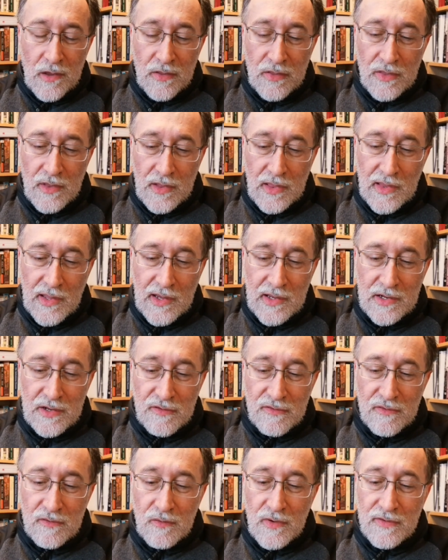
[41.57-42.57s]
The
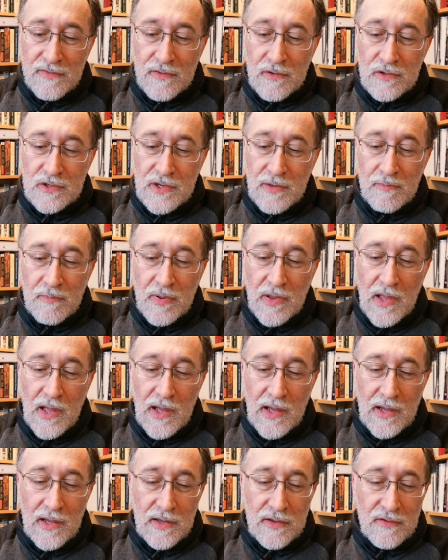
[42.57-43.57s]
latest research
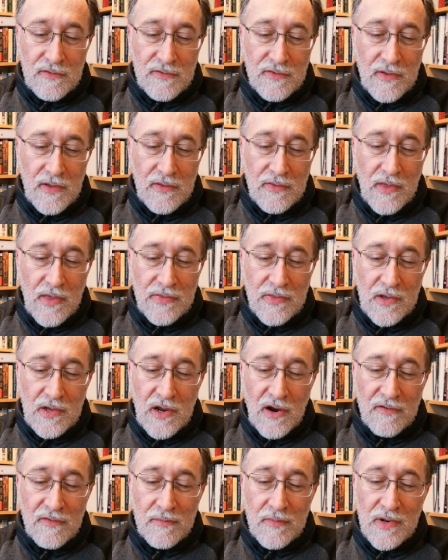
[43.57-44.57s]
implies that the
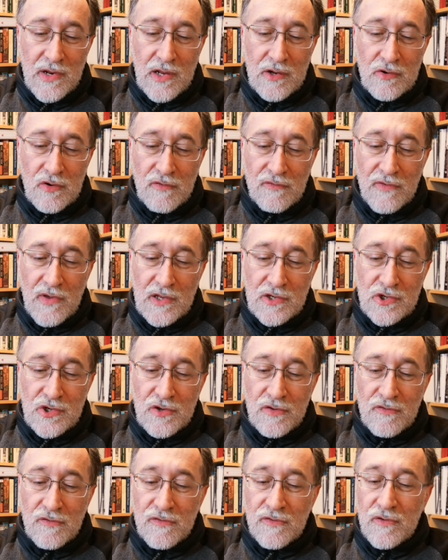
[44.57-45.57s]
government
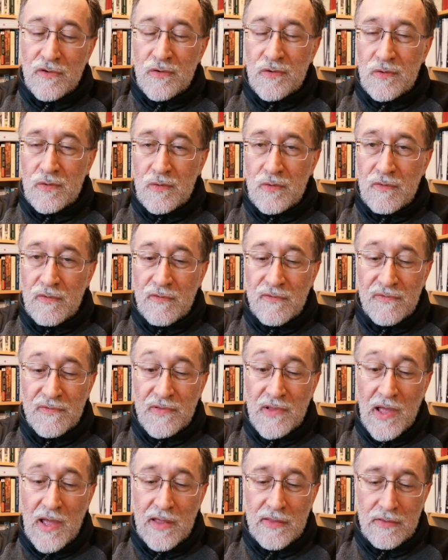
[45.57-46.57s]
interventions to
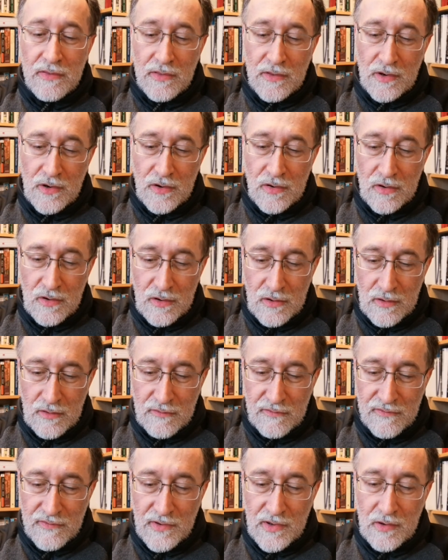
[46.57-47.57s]
flatten the
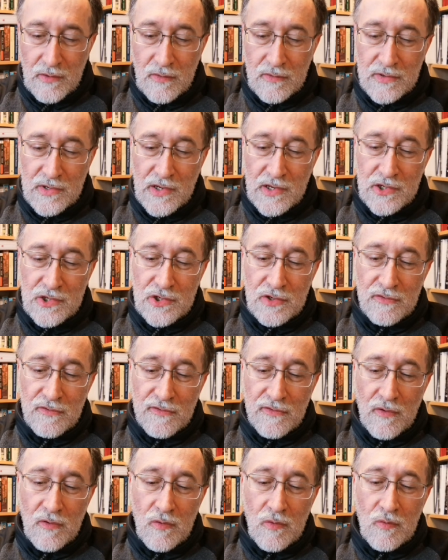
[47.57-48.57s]
curve, in
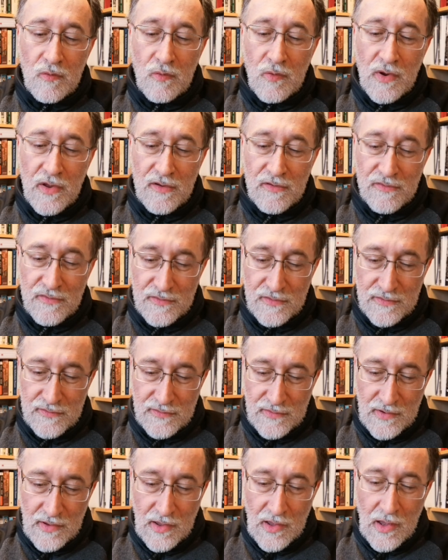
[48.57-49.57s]
quotations,
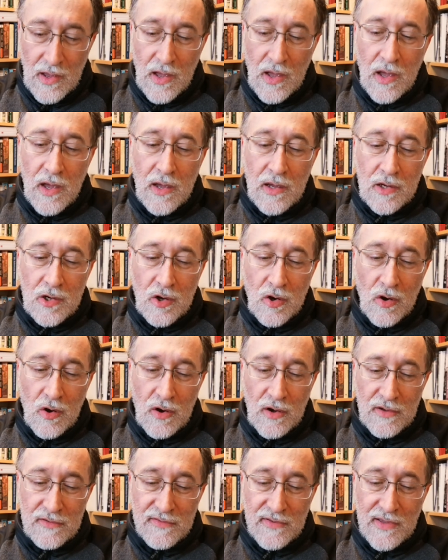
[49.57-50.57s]
risks
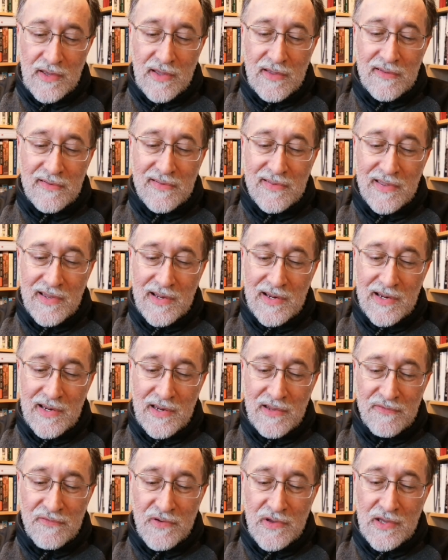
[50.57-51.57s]
causing
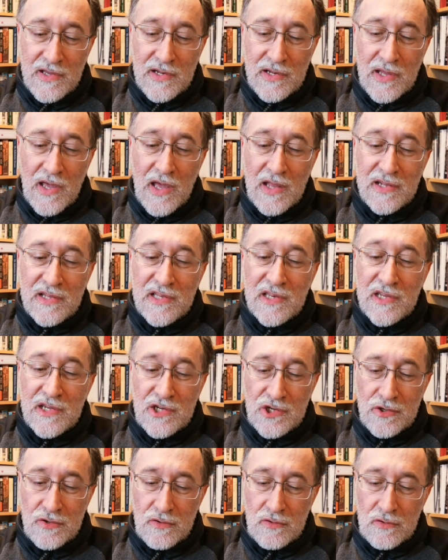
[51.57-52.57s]
significant
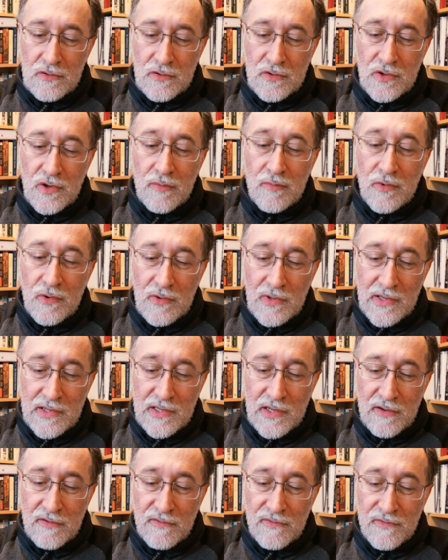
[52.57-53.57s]
additional
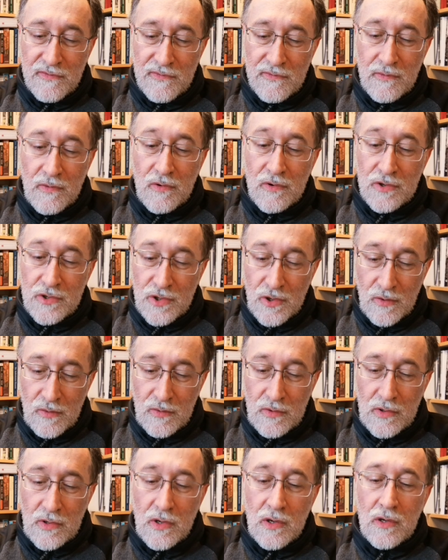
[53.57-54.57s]
cumulative or
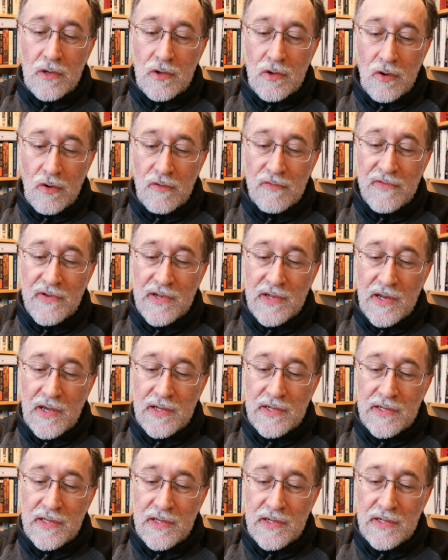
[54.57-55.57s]
total
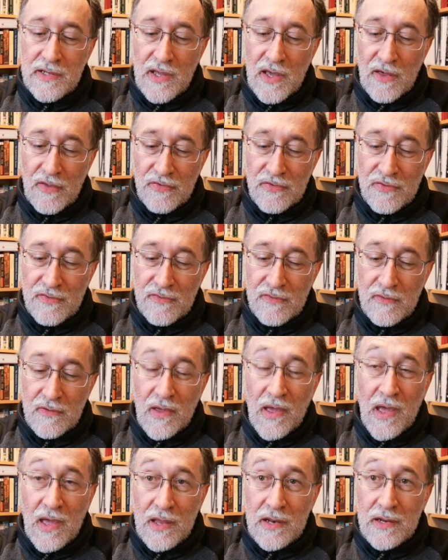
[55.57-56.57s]
COVID-19 deaths
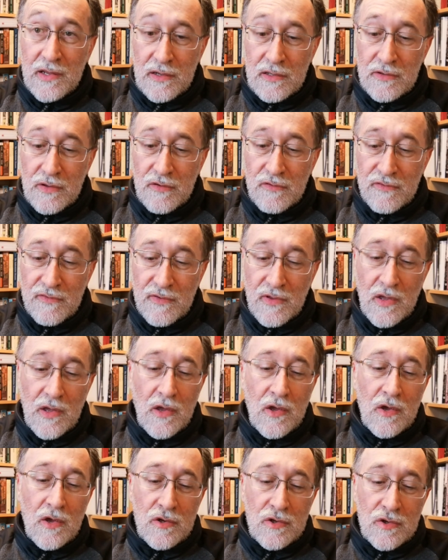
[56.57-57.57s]
and illness
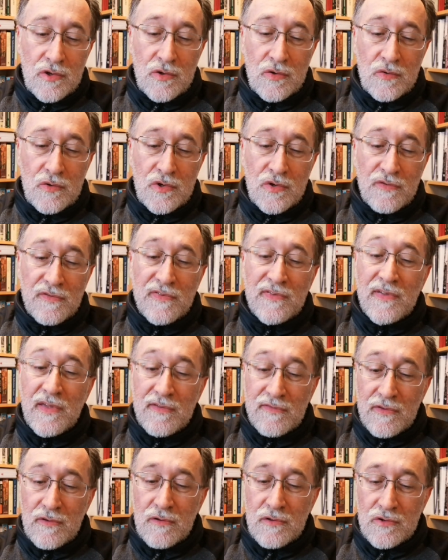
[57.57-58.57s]
due to
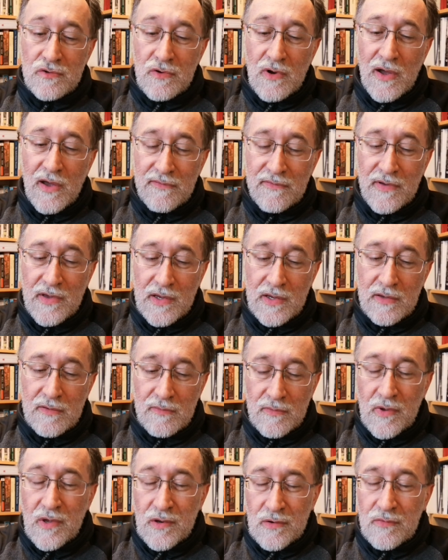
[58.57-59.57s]
seasonal driving.
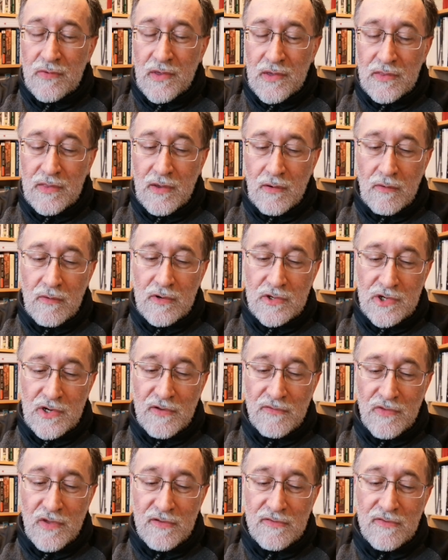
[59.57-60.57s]
The origin
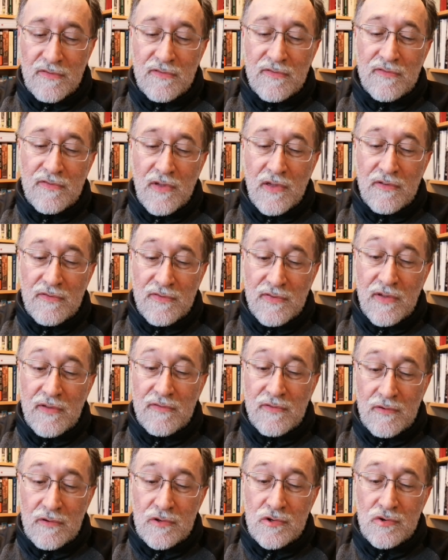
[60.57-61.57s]
of this is
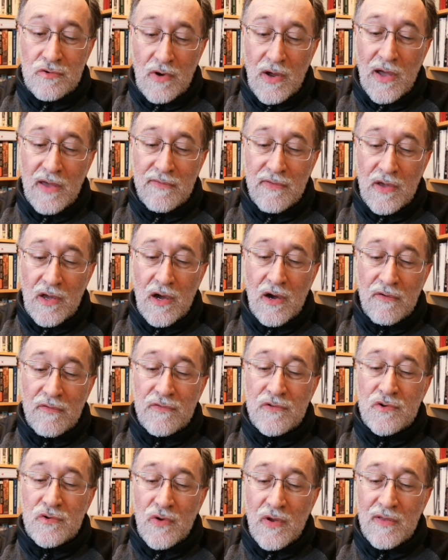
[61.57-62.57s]
seasonal driving
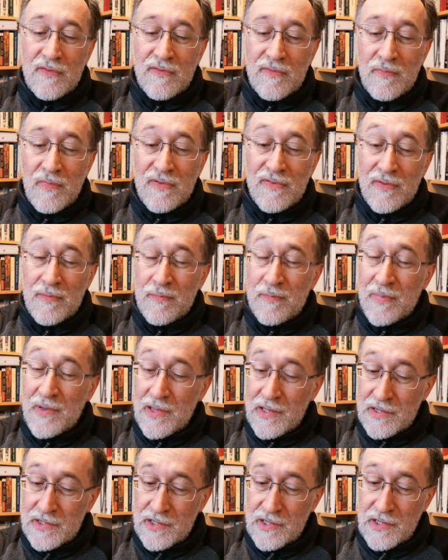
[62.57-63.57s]
of
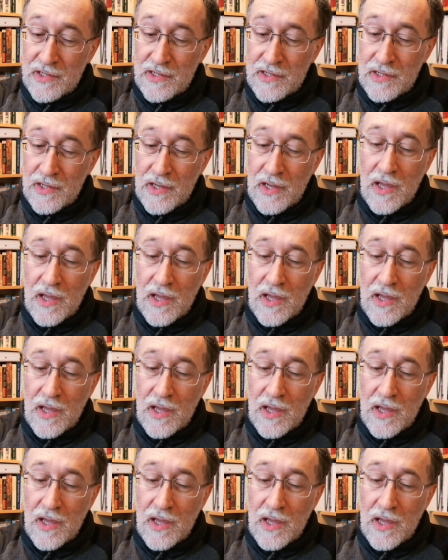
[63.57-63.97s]
transmissibility